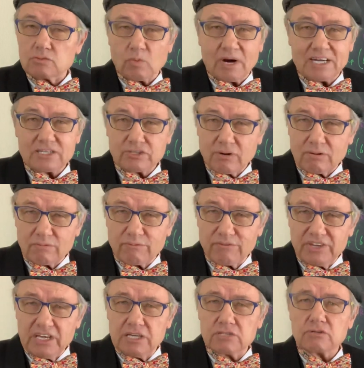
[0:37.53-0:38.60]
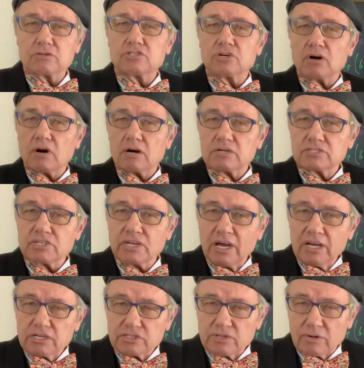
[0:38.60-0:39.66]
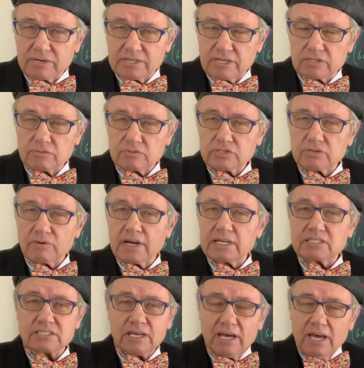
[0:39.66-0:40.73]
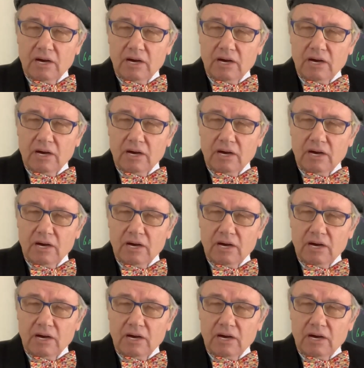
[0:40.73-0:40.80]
why certain fees are charged, certain interest rates.